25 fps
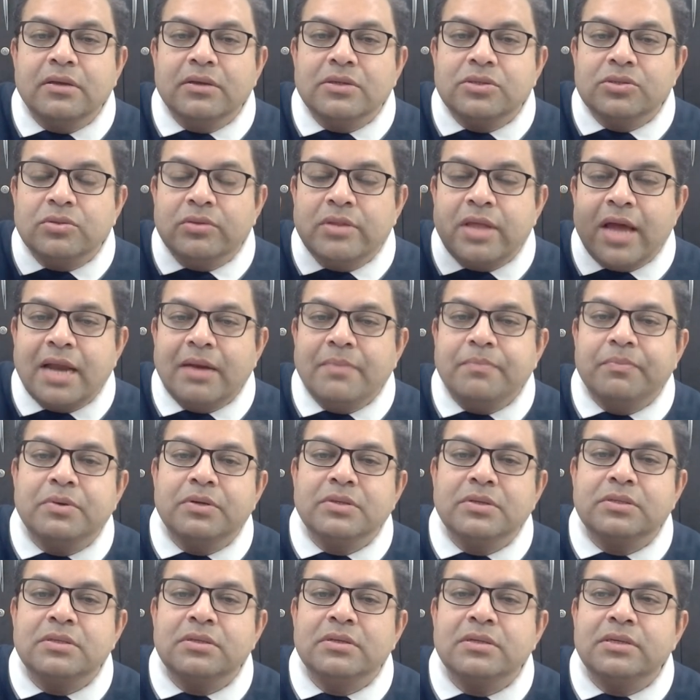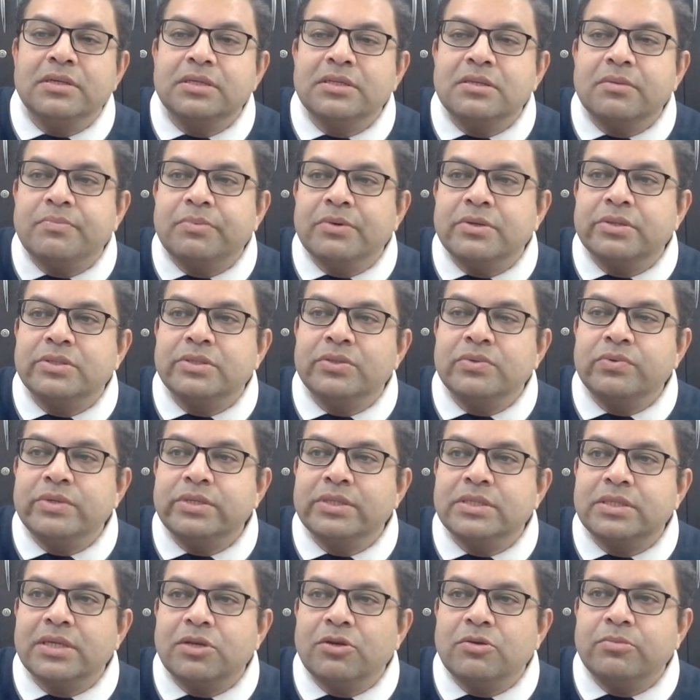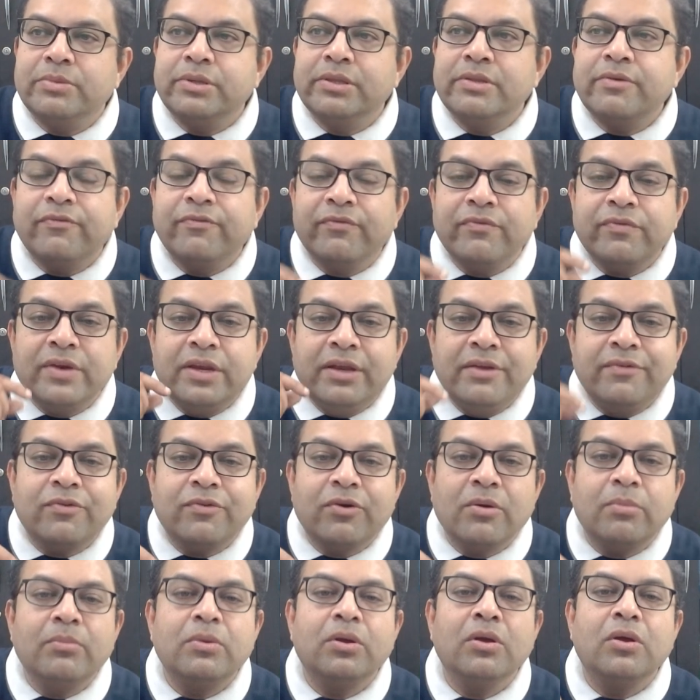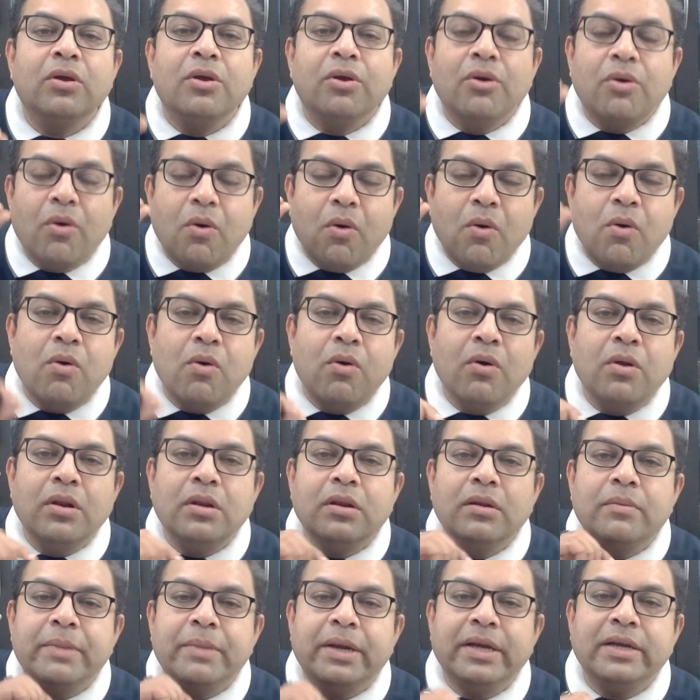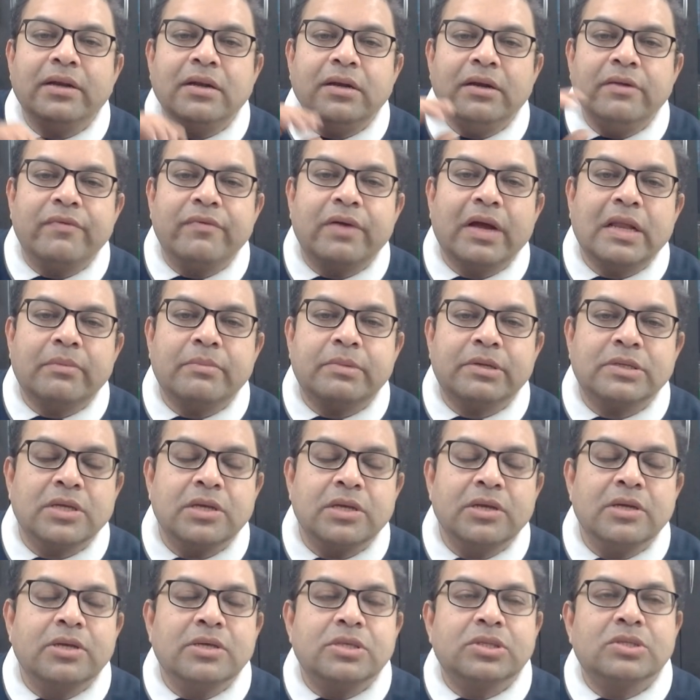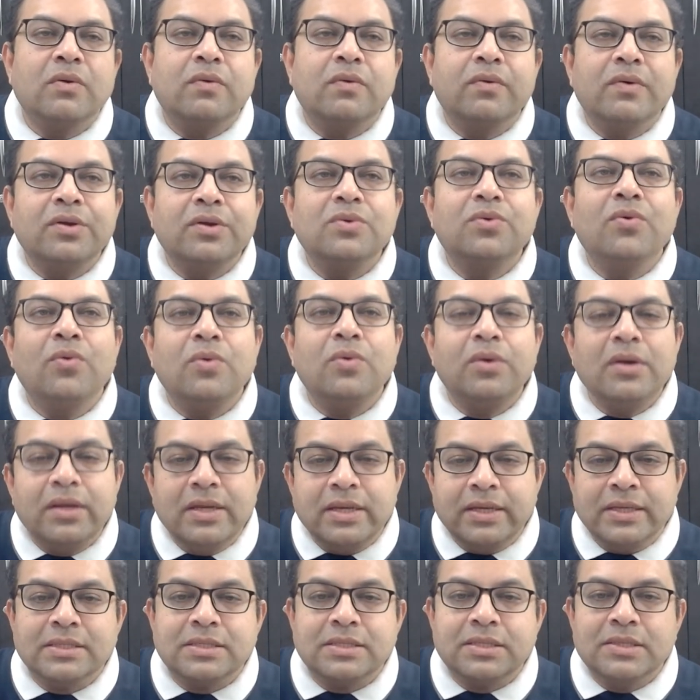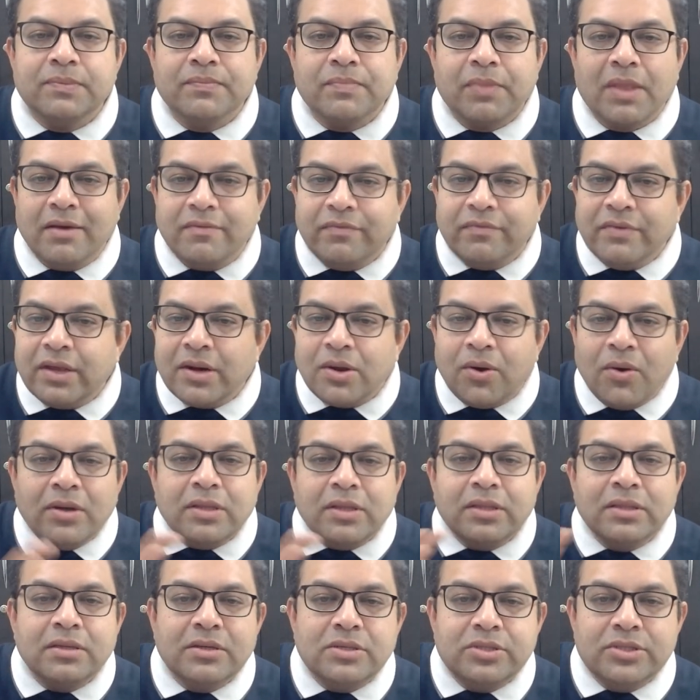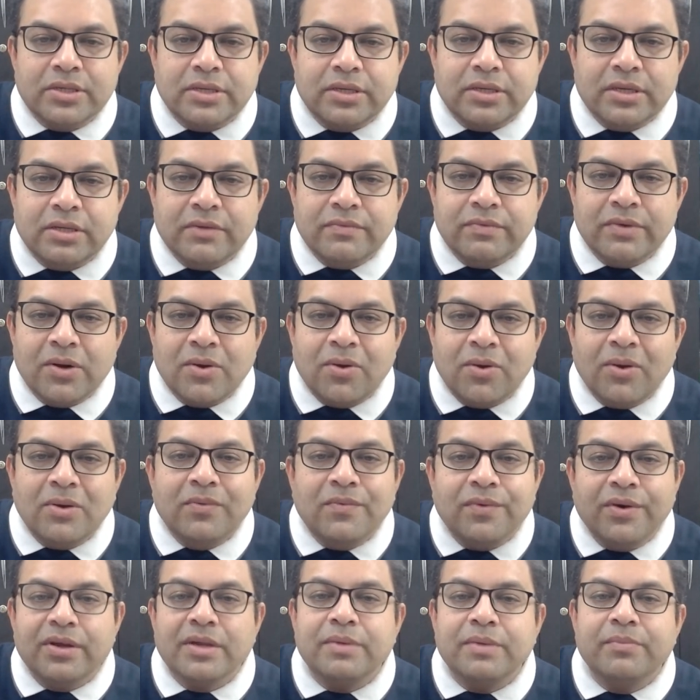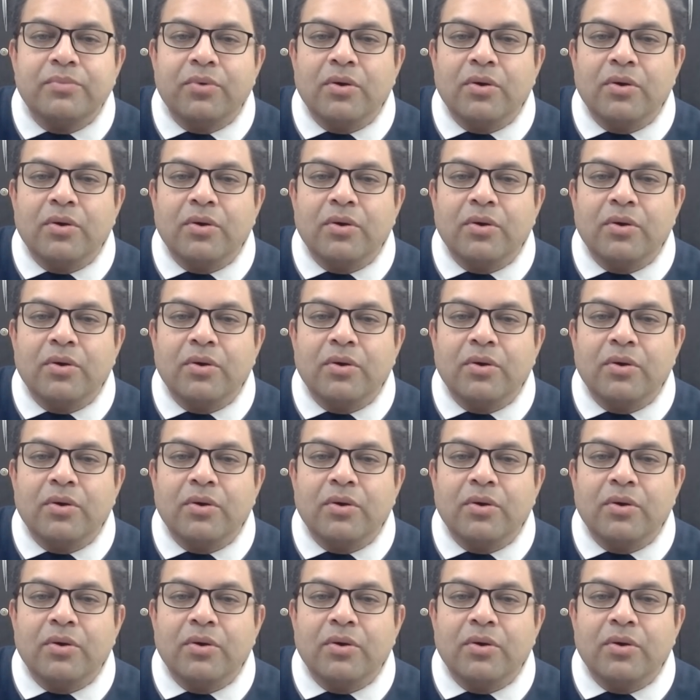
So that person is the person who is said to be the free from all mental defilement. So our goal is, and we are all in the journey, we are all work in